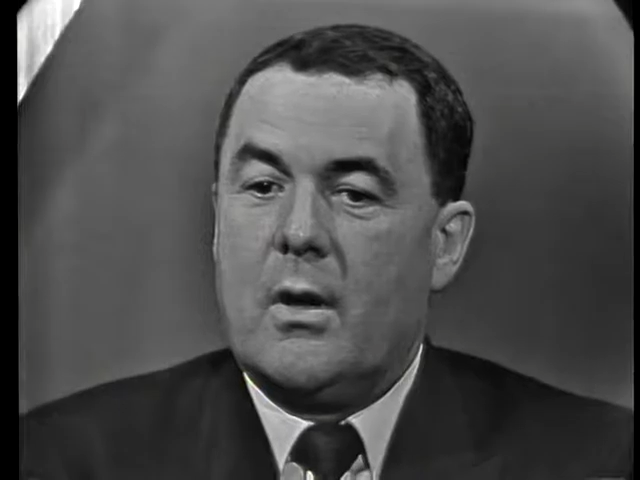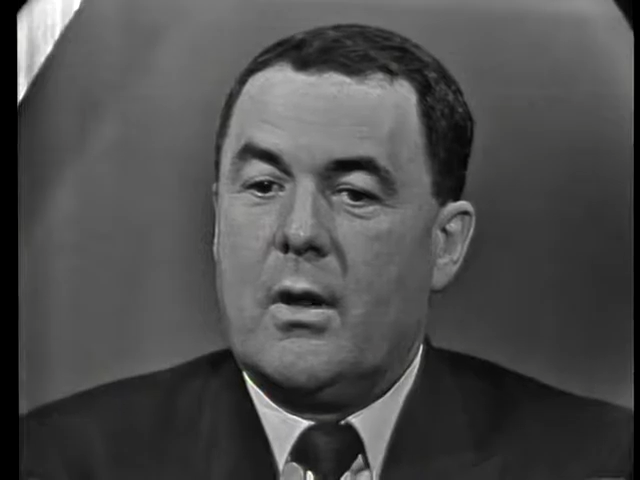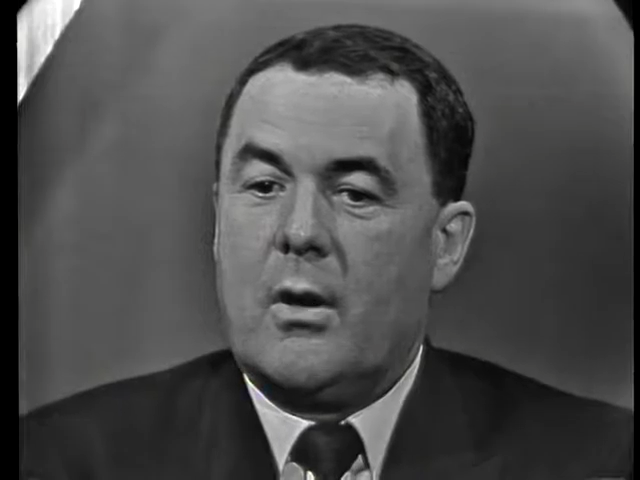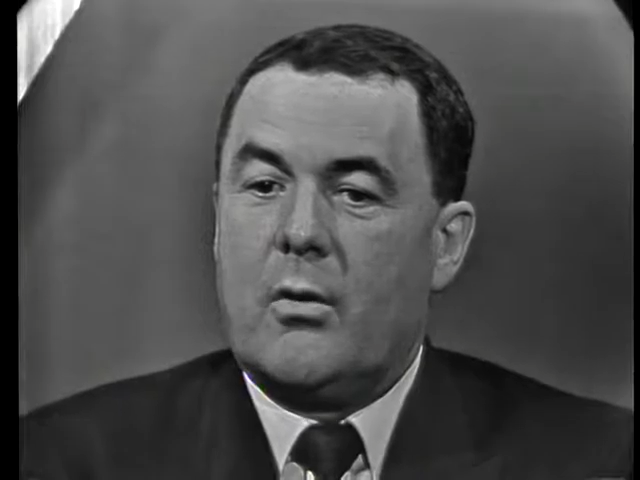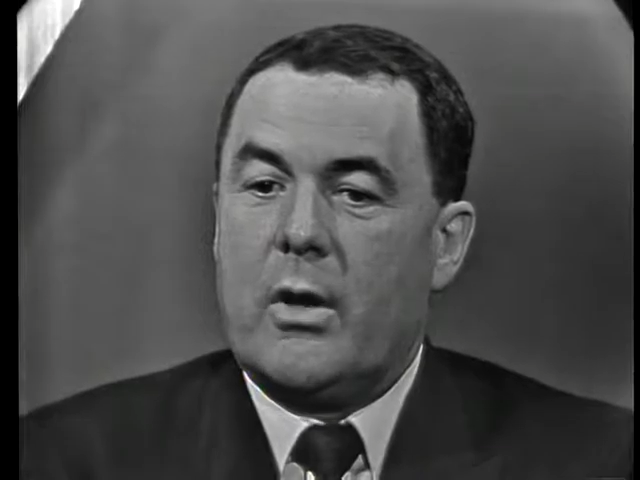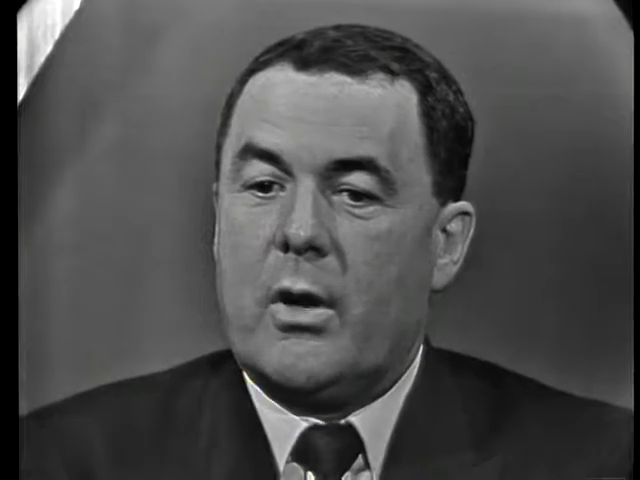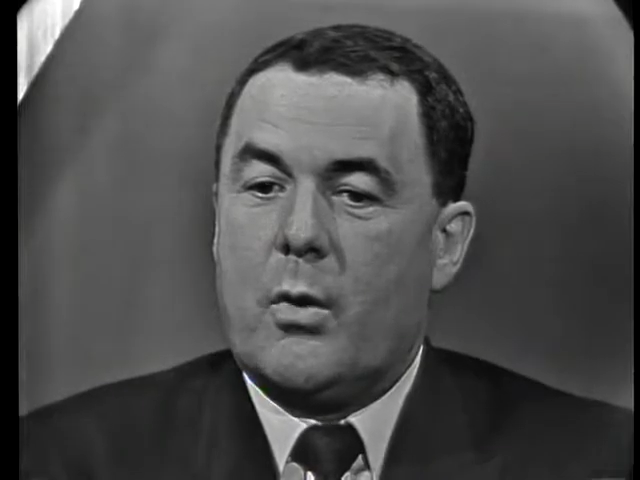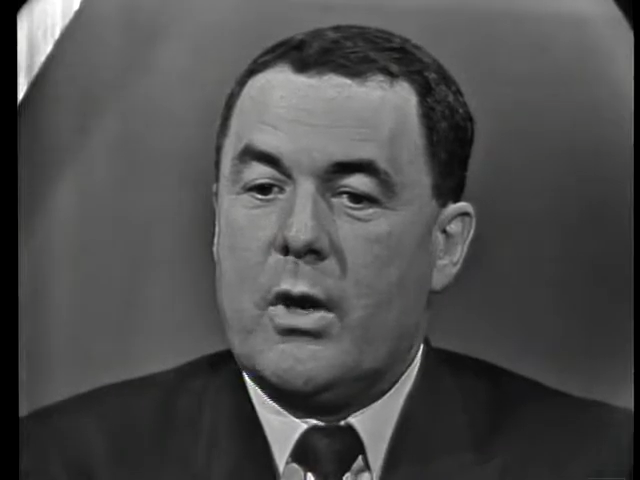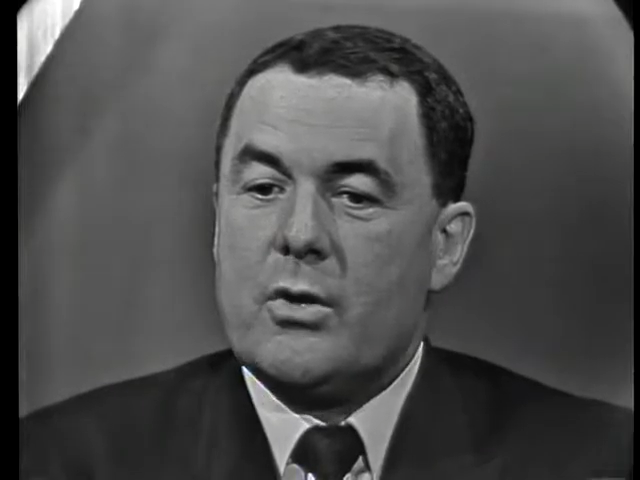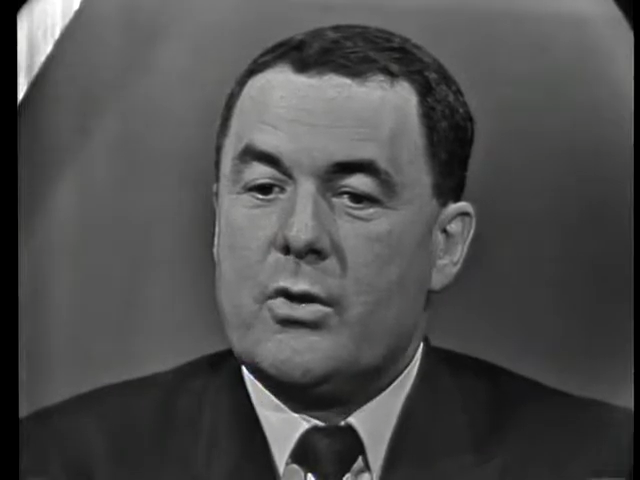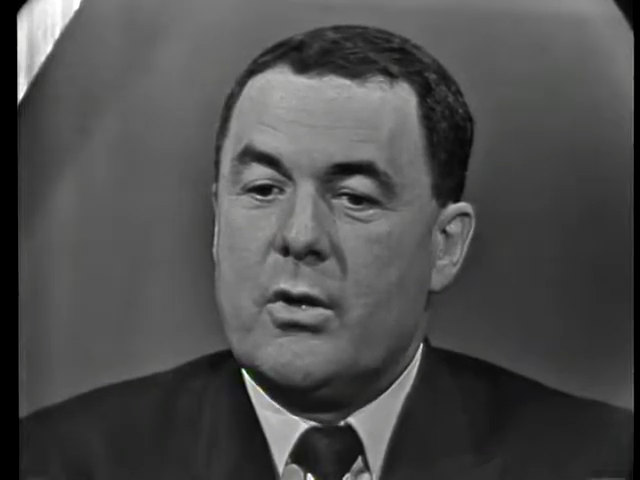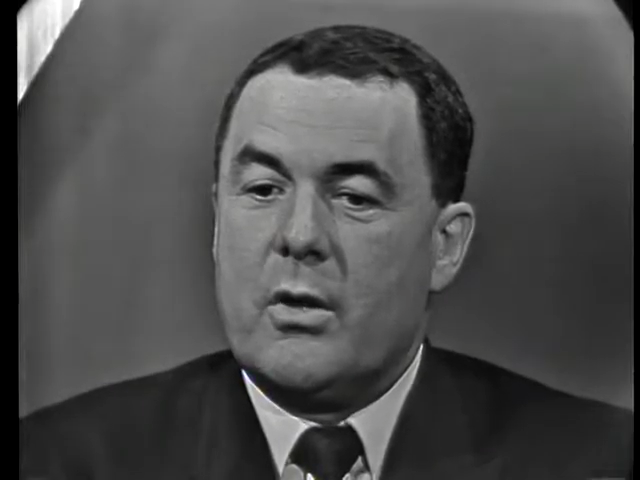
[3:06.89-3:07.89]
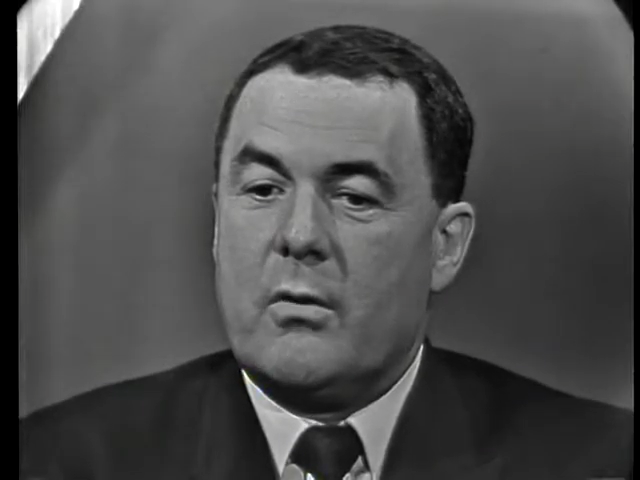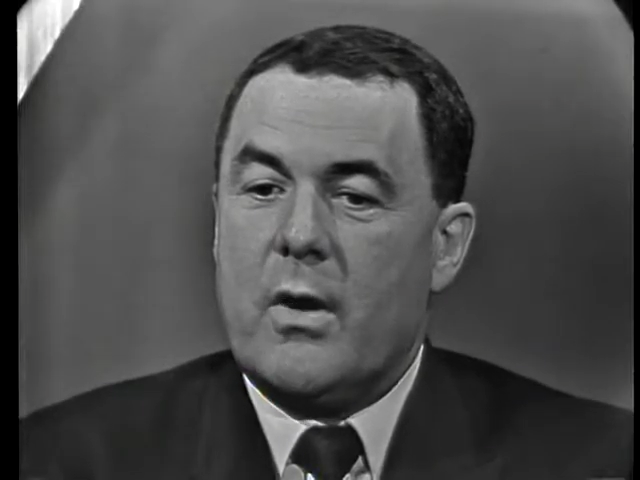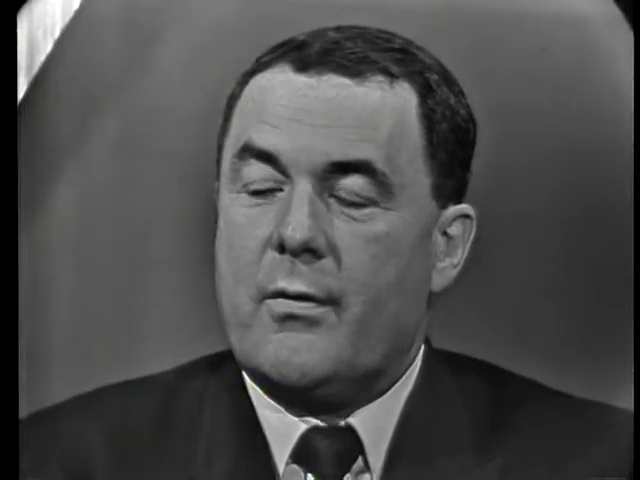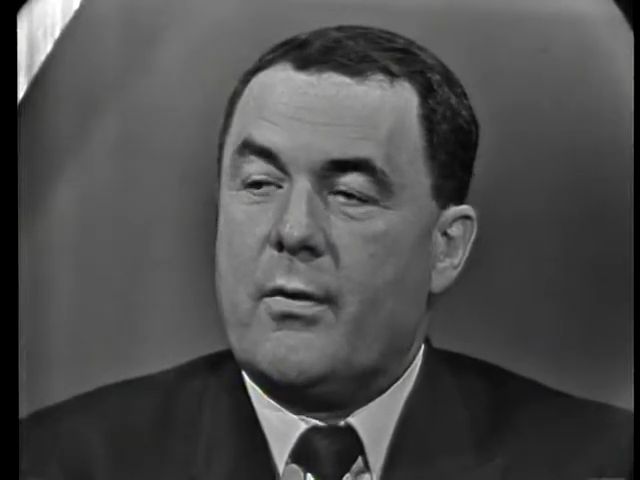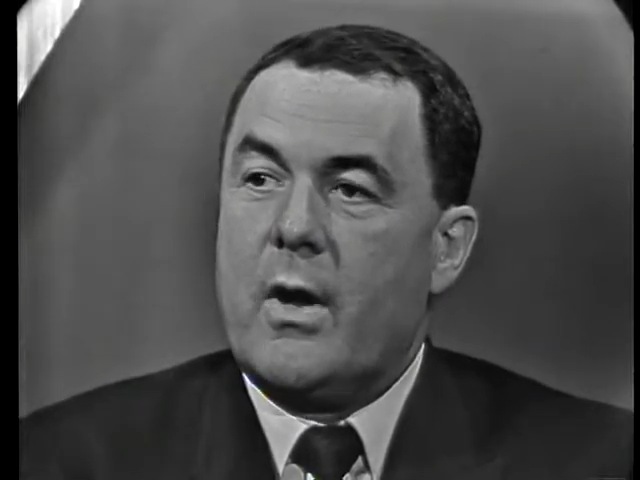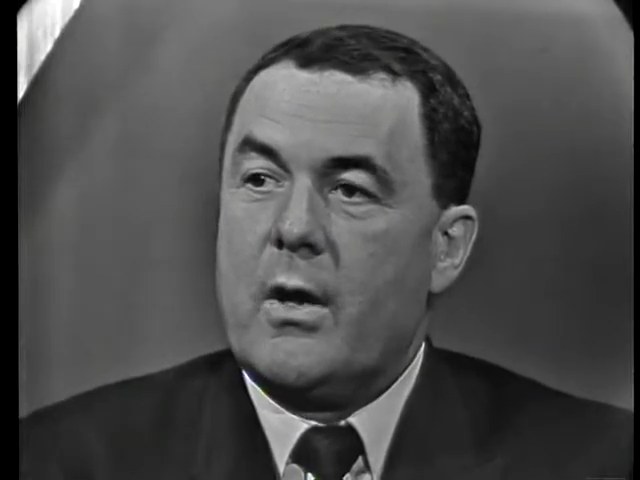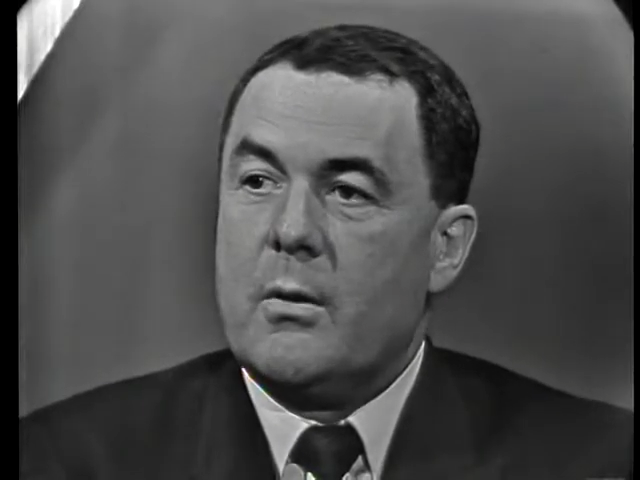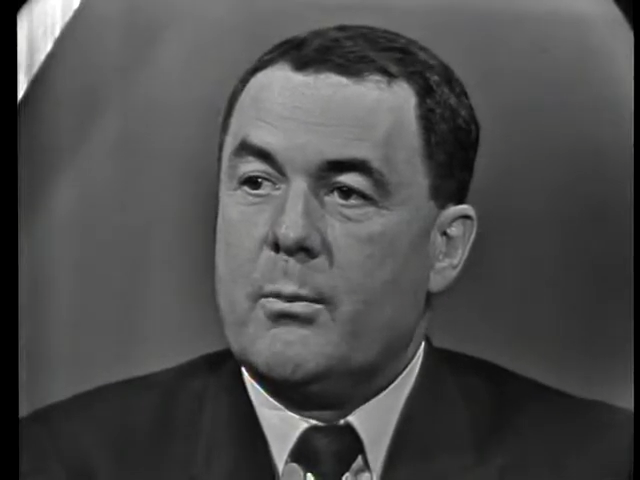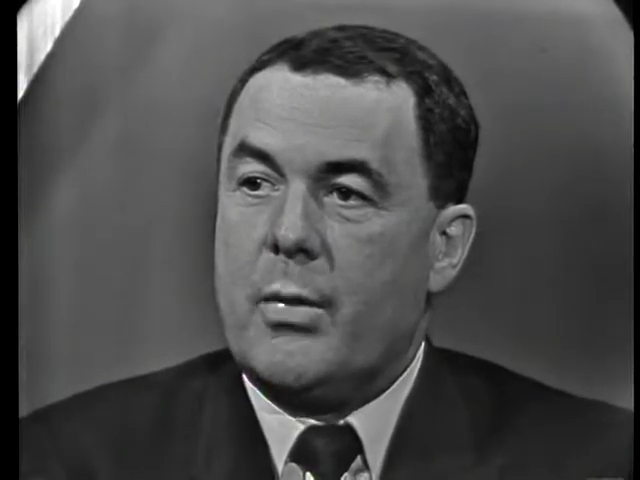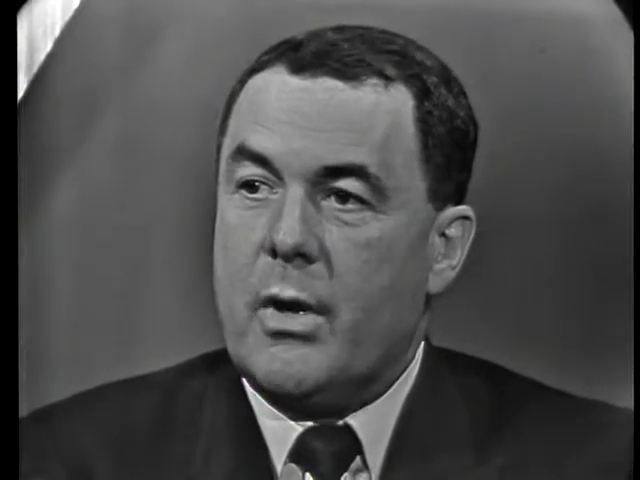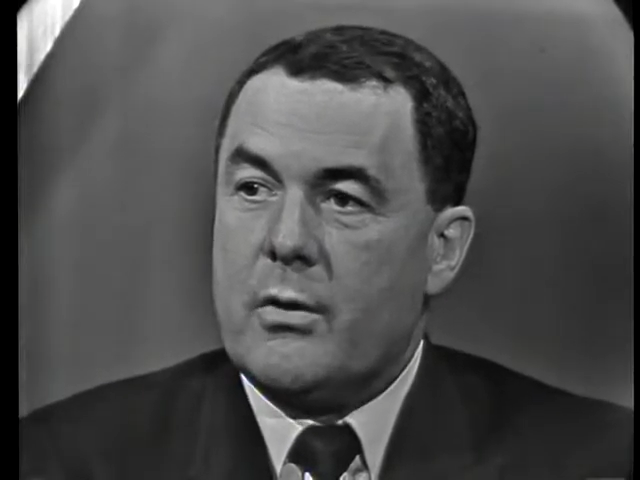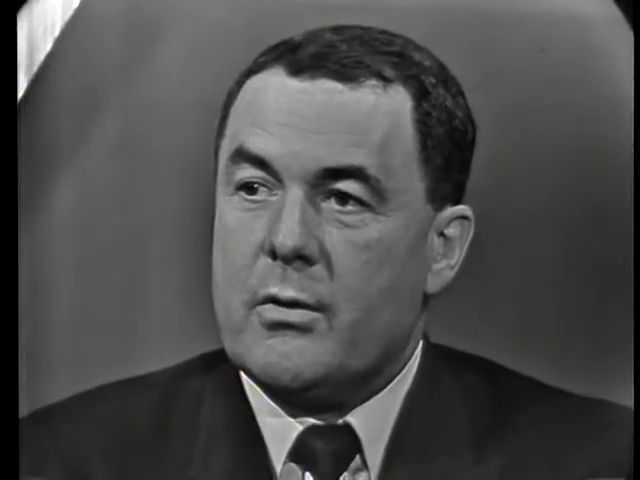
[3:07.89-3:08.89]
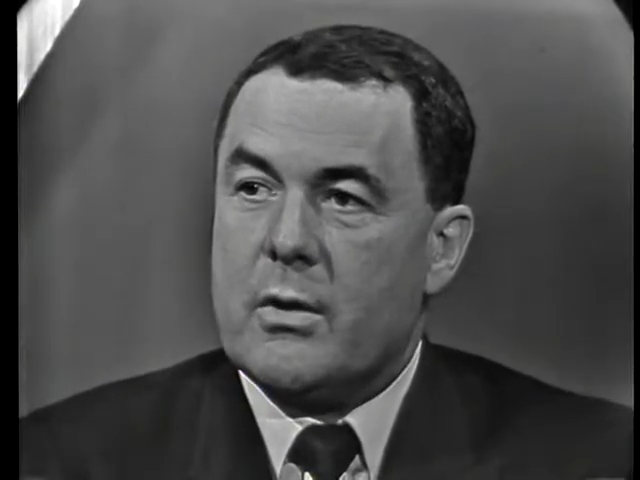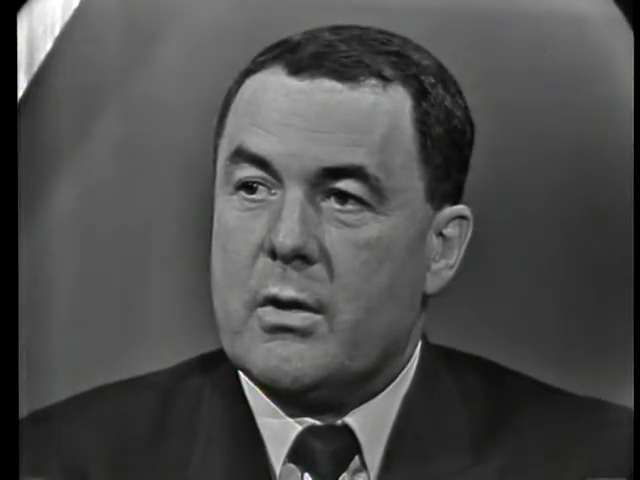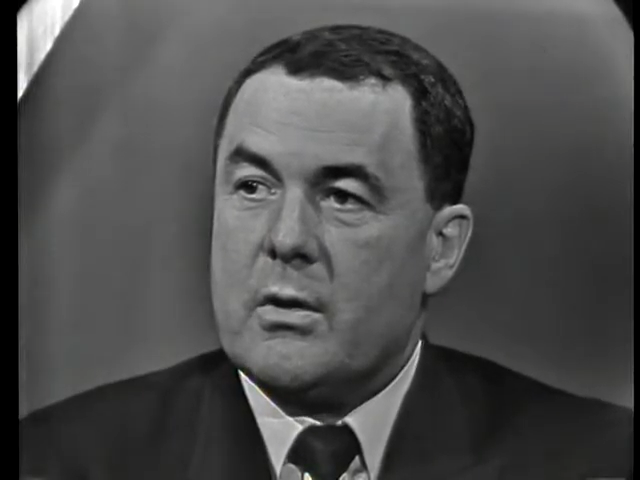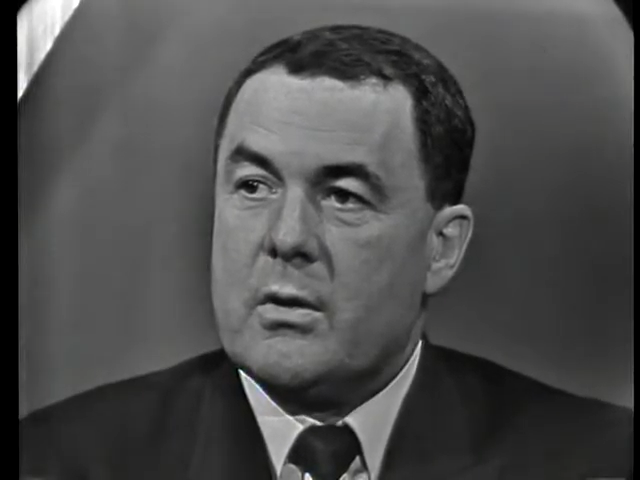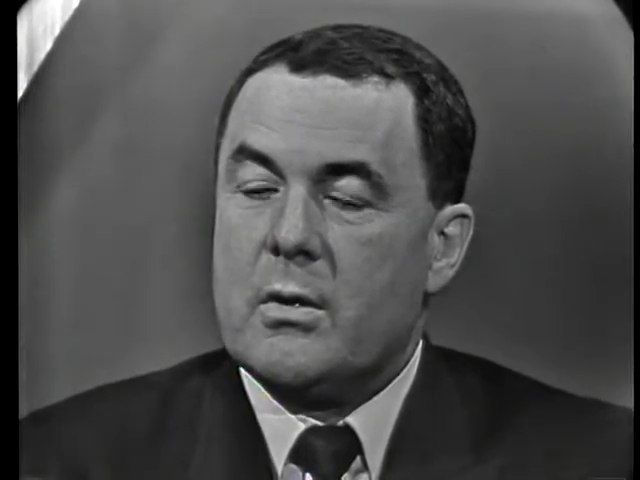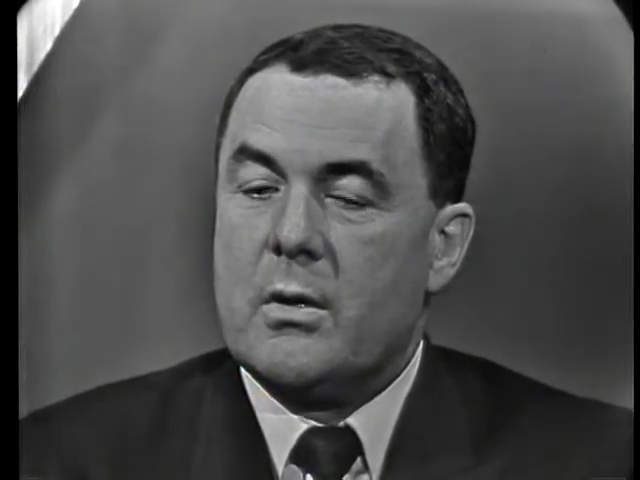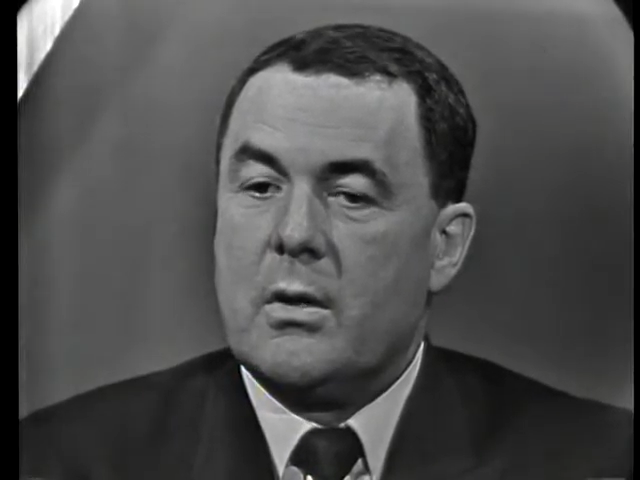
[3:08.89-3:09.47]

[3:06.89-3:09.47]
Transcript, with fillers: The only question the referendum poses